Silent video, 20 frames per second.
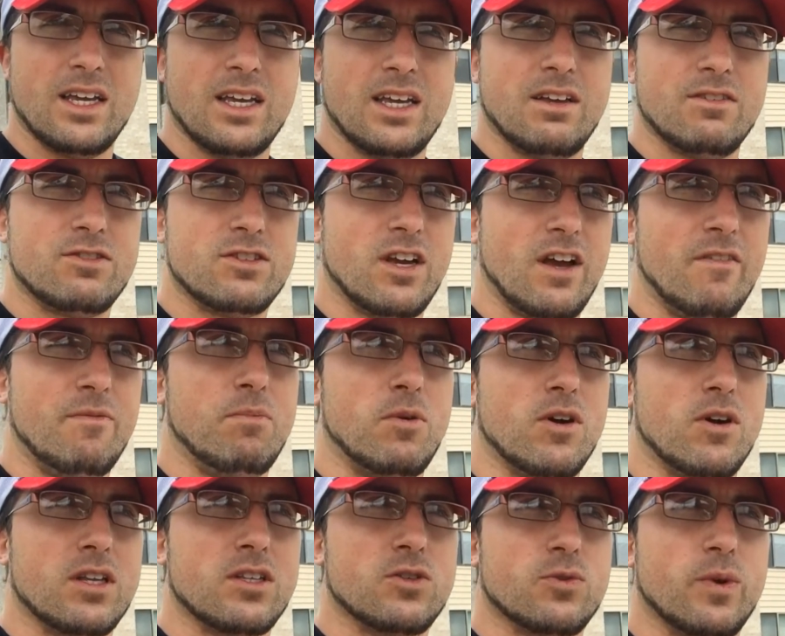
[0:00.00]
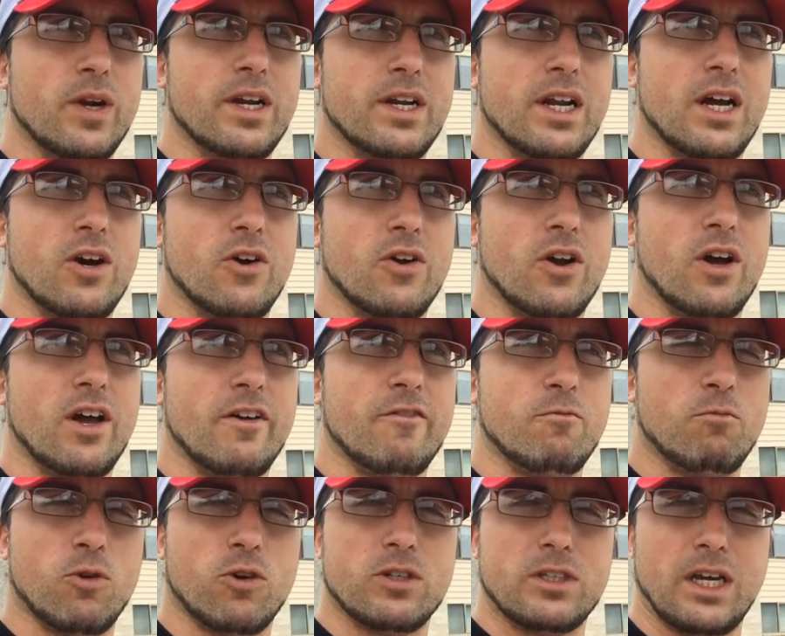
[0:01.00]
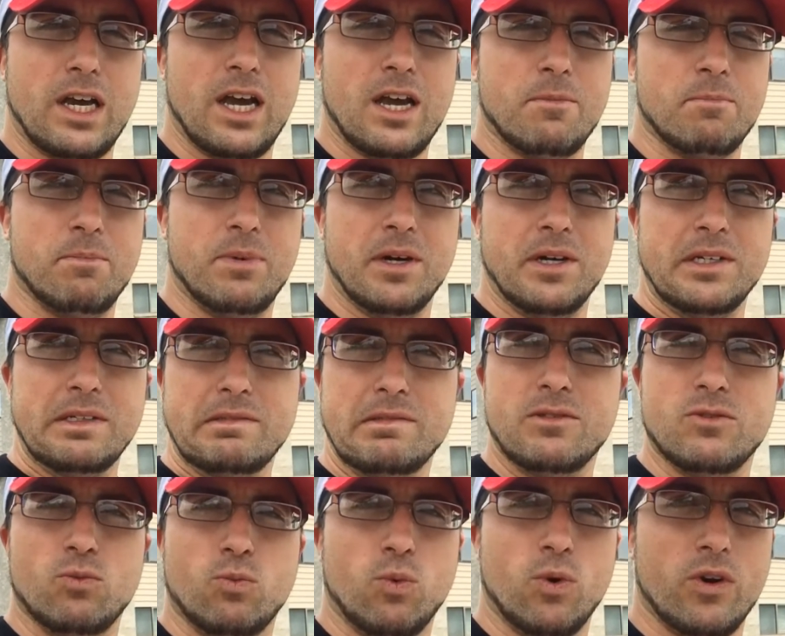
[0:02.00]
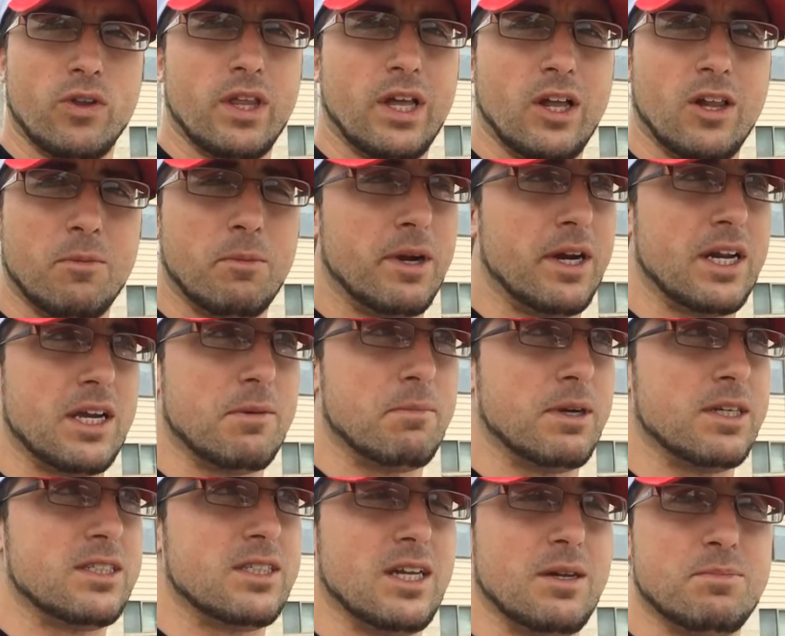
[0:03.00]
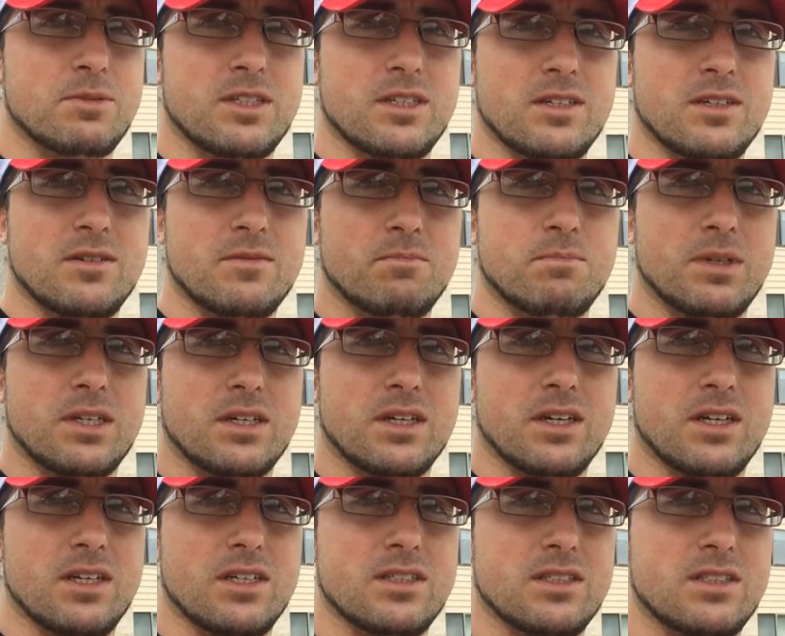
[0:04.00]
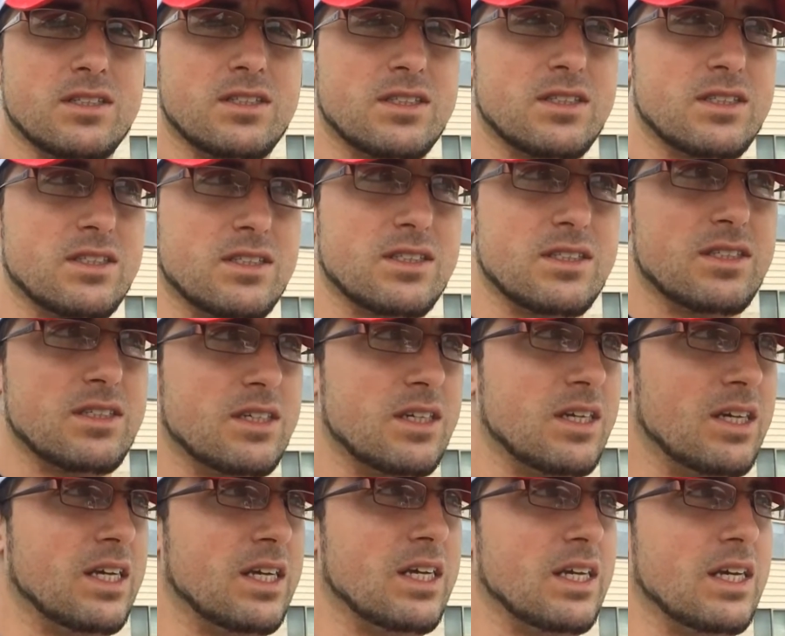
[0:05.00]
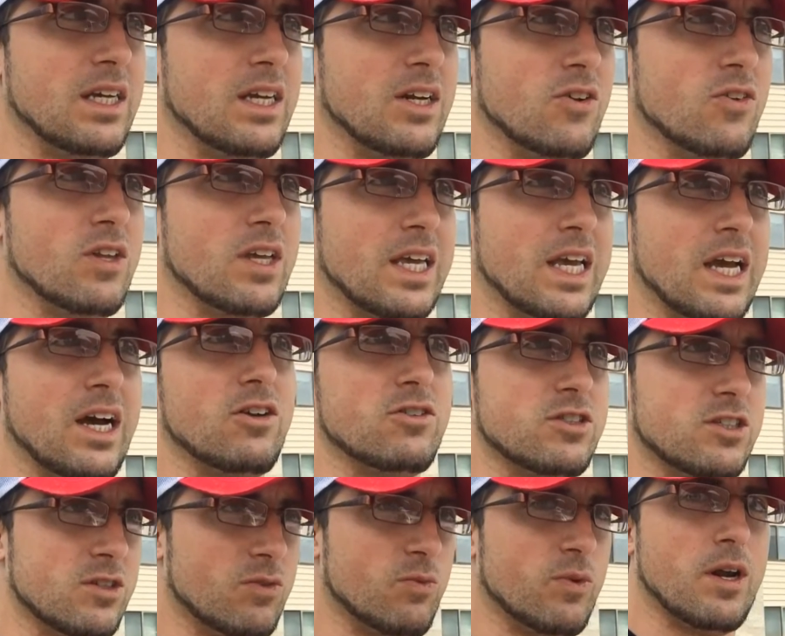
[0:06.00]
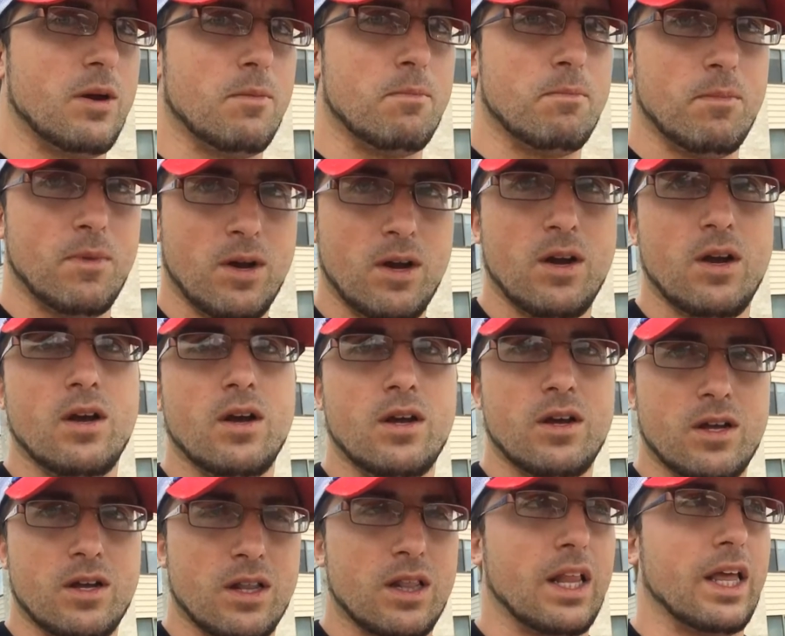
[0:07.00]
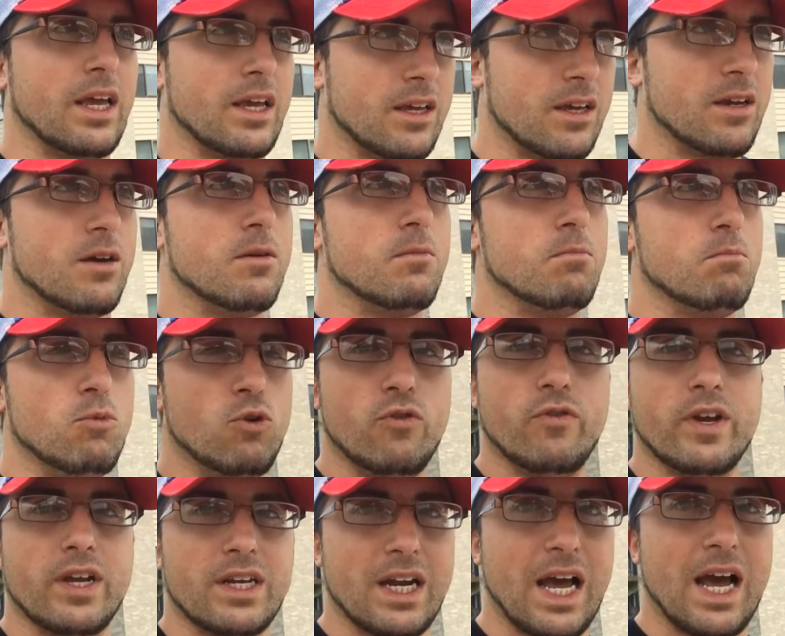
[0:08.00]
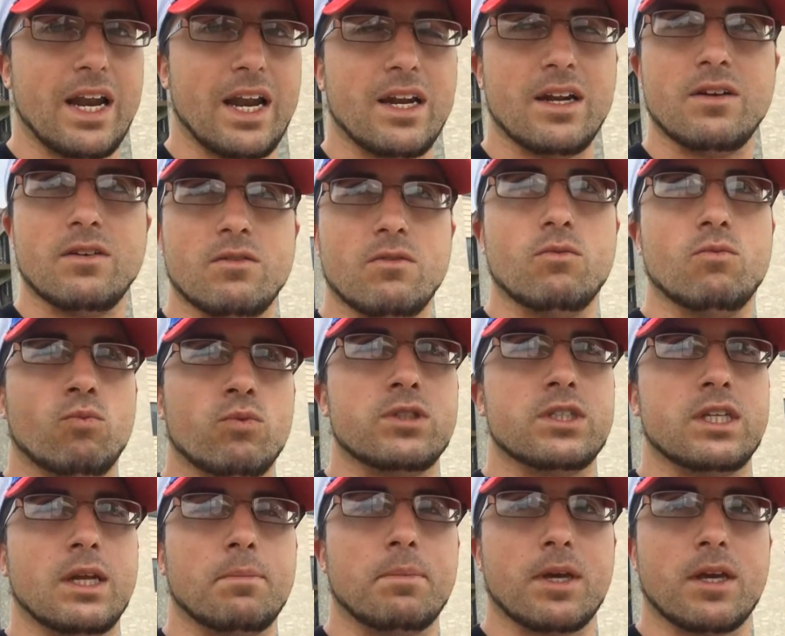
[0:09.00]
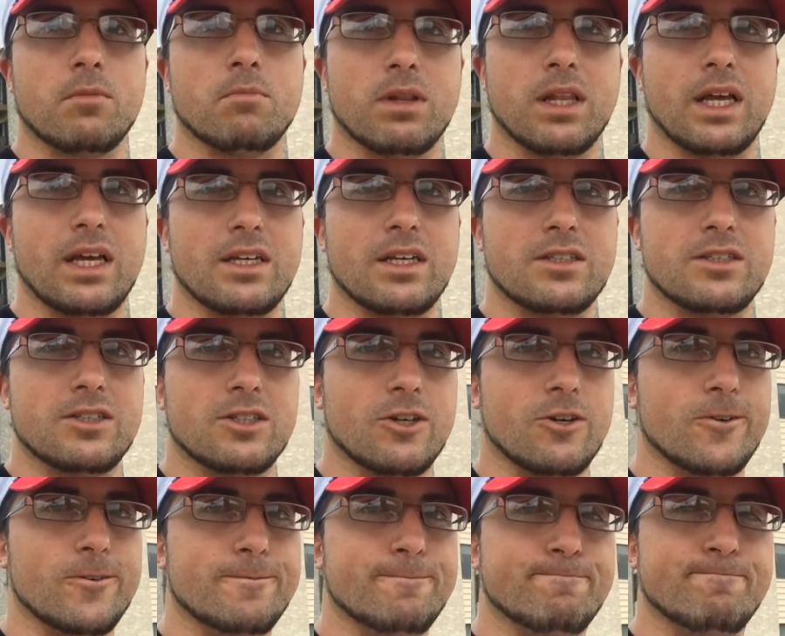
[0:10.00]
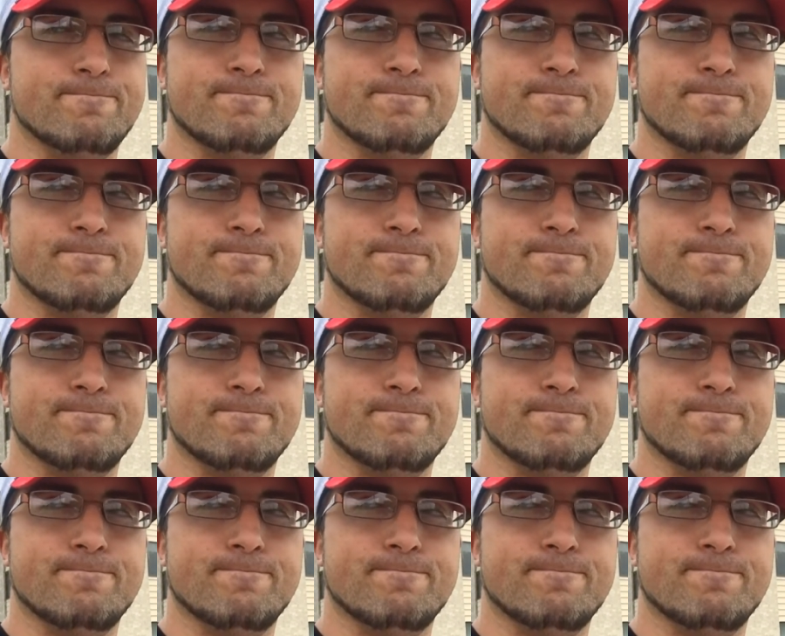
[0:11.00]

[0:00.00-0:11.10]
if softball gets rained out, I'll have more time, but where the hell am I gonna get my steps in? Because it only counts it when I'm like moving, not stepping in place. So